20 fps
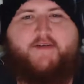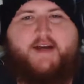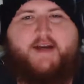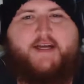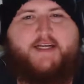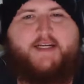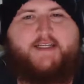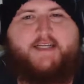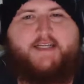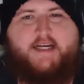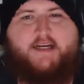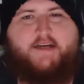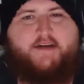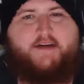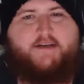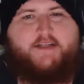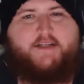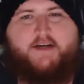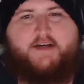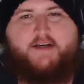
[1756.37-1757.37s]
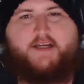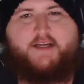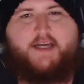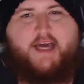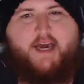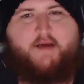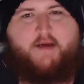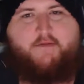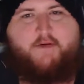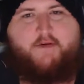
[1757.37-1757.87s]
Nintendo don't
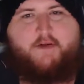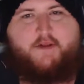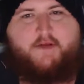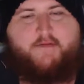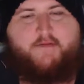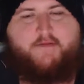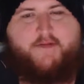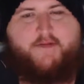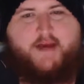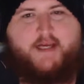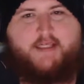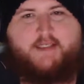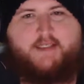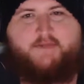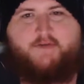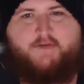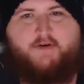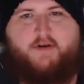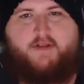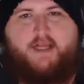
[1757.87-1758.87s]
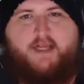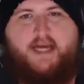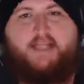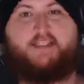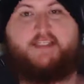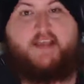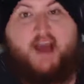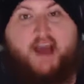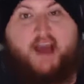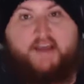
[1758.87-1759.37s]
care what the fans want. They
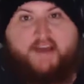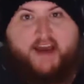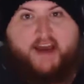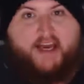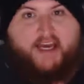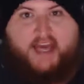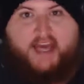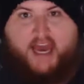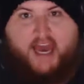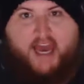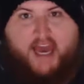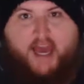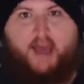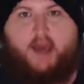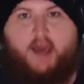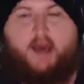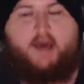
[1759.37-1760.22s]
say they care.